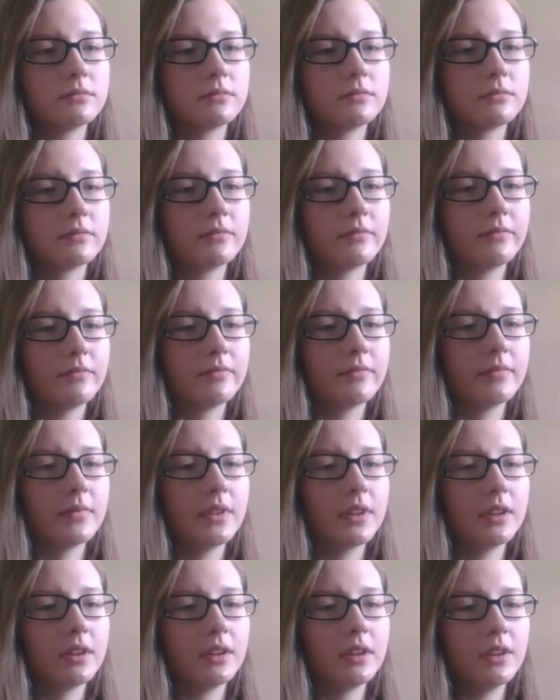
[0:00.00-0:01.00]

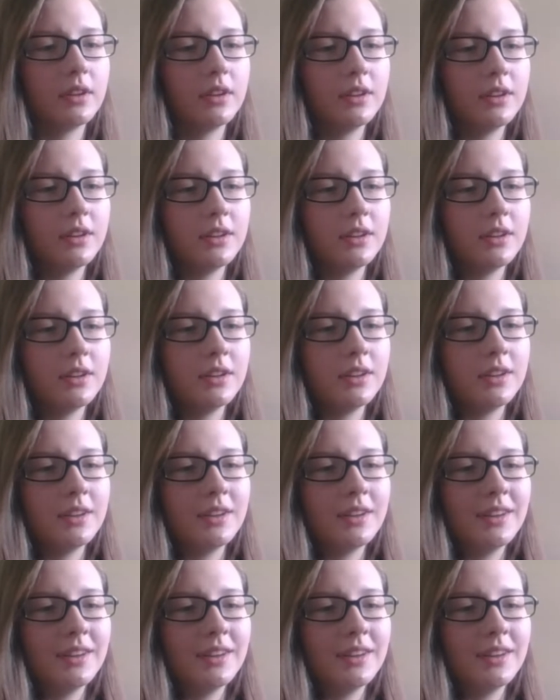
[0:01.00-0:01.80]
Nobody speaks.